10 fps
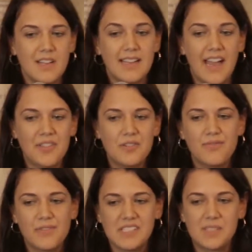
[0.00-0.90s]
gathered
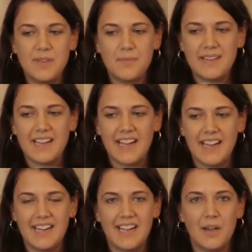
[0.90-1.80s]
for this
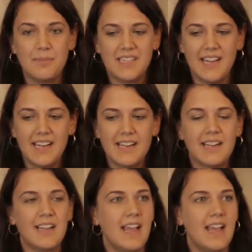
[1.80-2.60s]
BPI update,